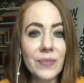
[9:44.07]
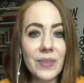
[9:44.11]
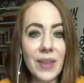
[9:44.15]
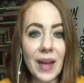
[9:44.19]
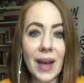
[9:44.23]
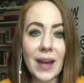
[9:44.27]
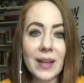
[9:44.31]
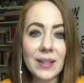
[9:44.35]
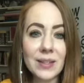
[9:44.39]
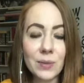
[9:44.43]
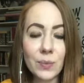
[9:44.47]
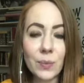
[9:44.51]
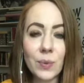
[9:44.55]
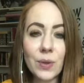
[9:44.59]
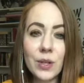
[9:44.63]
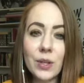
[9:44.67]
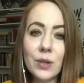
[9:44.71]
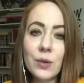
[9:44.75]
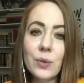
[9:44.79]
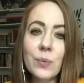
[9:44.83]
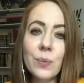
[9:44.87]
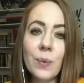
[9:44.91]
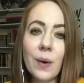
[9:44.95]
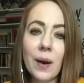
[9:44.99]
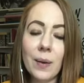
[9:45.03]
That's what
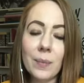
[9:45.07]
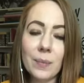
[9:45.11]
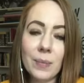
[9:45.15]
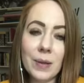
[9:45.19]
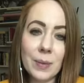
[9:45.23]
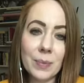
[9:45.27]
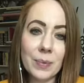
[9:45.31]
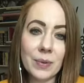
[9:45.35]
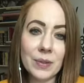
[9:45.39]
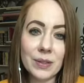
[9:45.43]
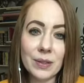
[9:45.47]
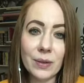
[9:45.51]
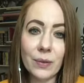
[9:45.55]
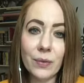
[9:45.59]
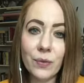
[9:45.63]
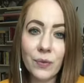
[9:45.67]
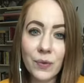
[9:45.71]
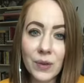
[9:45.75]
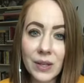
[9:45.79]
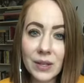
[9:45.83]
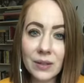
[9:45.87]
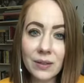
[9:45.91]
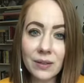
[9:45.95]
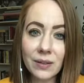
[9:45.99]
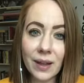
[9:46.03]
you want people to
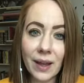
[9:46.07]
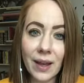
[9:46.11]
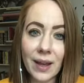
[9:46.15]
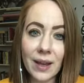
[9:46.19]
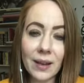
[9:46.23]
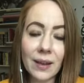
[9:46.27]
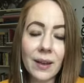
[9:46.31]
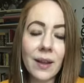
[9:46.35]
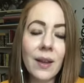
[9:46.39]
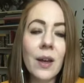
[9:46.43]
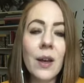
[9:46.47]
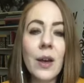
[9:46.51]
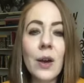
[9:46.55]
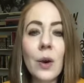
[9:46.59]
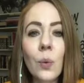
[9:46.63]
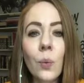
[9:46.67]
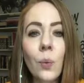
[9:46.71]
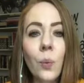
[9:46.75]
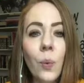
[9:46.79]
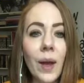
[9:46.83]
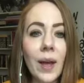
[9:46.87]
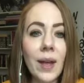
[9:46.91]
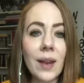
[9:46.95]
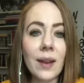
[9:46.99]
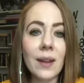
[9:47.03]
feel like
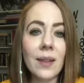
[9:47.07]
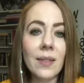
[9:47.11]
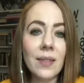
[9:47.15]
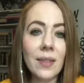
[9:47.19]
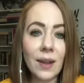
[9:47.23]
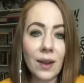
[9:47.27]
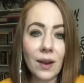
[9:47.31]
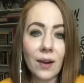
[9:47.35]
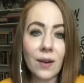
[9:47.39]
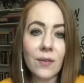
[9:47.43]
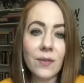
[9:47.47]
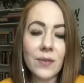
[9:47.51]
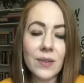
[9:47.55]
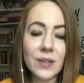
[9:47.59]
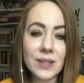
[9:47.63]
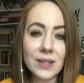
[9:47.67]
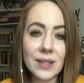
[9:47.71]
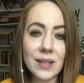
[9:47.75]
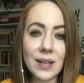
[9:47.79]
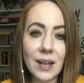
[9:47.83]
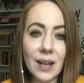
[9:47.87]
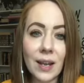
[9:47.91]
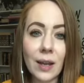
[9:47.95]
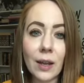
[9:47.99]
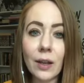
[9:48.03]
when they are
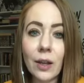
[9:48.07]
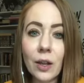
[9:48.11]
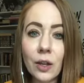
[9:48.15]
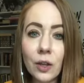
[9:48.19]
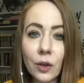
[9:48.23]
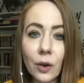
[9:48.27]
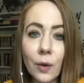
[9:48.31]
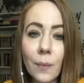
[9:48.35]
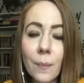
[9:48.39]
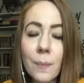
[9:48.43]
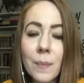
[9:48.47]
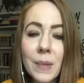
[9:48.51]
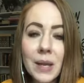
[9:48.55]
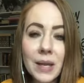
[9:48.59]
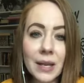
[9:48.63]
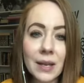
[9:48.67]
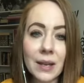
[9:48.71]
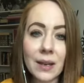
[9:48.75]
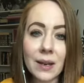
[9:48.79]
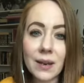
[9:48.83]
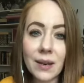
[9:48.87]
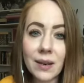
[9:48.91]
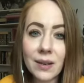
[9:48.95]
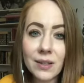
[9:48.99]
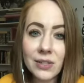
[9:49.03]
visiting your
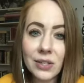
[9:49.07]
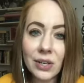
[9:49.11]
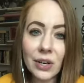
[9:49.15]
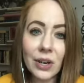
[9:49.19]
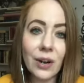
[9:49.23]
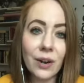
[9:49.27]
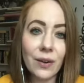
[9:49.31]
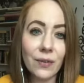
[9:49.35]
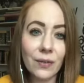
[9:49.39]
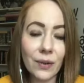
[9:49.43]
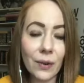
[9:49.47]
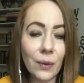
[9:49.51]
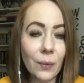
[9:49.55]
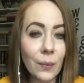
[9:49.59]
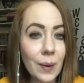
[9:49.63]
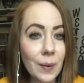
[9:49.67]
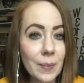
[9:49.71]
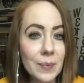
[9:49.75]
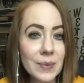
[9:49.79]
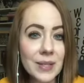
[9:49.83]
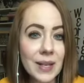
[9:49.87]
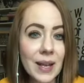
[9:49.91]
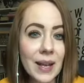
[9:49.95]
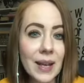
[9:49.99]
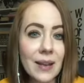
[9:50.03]
main turf, your
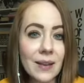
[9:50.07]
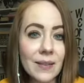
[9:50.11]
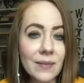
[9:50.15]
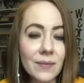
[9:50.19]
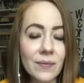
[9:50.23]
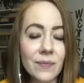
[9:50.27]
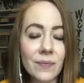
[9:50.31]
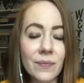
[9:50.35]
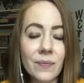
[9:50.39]
website.